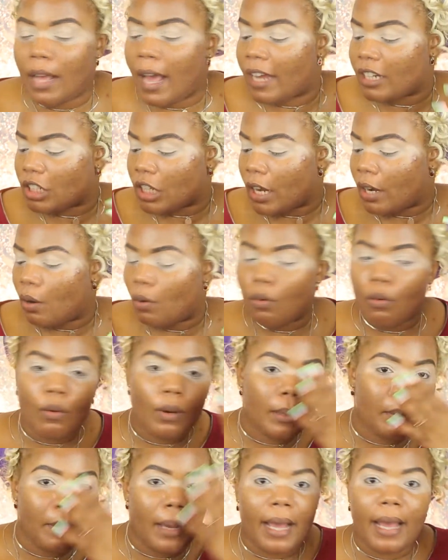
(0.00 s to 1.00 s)
eyeshadow
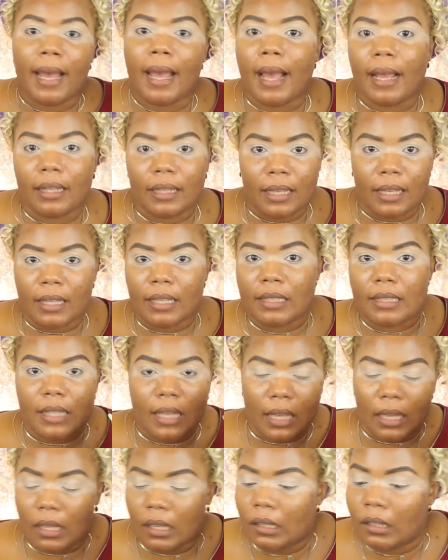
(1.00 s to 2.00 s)
on my eyelids
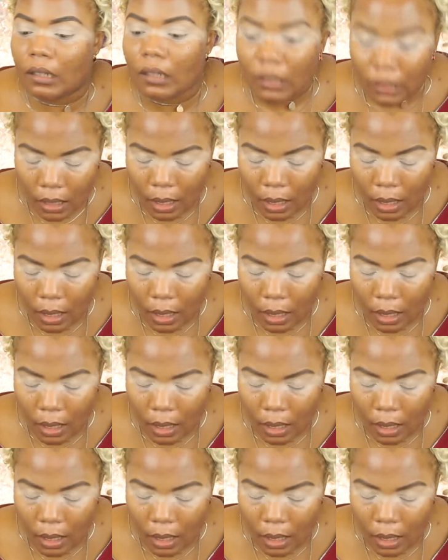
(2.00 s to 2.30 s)
and